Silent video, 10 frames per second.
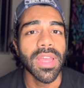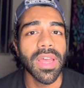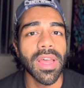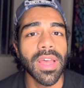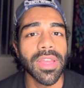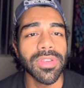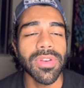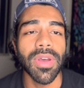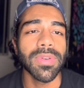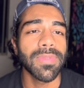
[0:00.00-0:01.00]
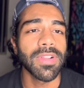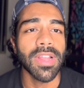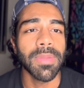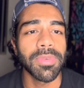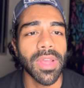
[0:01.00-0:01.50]
it will
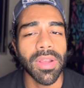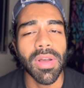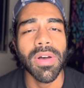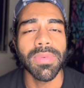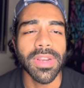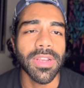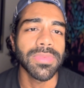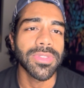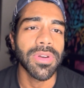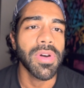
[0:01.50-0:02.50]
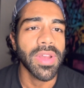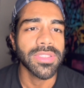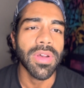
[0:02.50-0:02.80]
help you like, oh, when it comes to OS,